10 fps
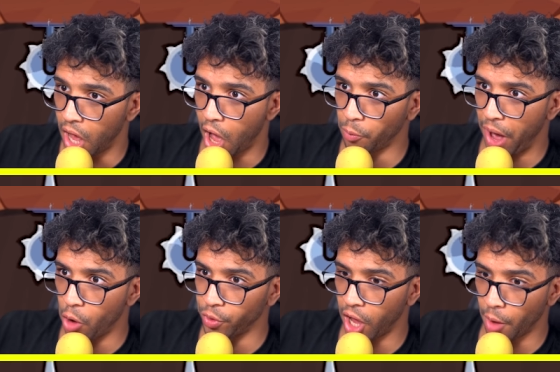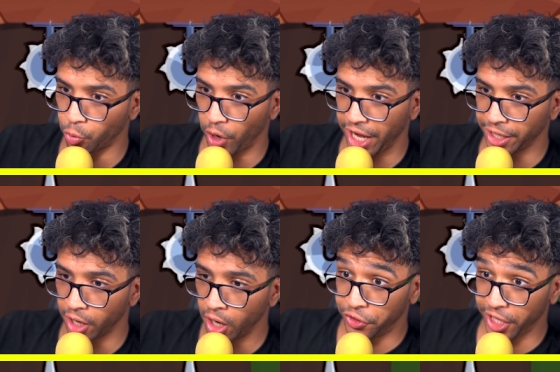How about we upgrade
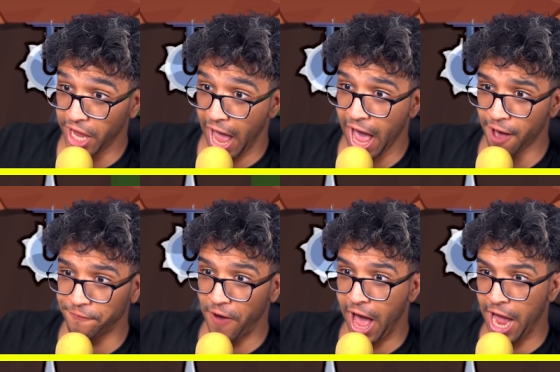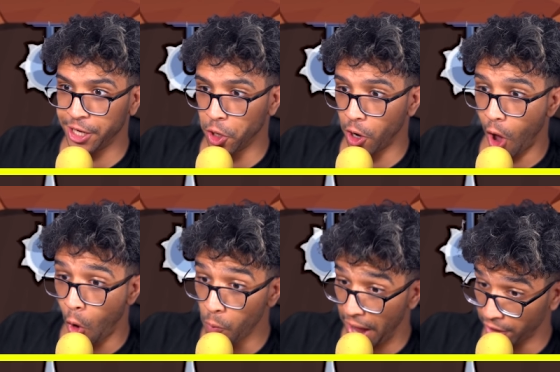the Hellfire?
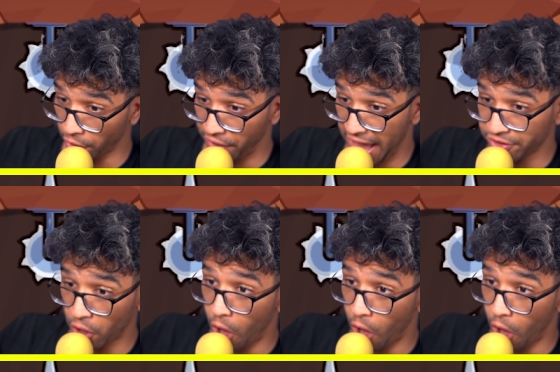Oh my God, that's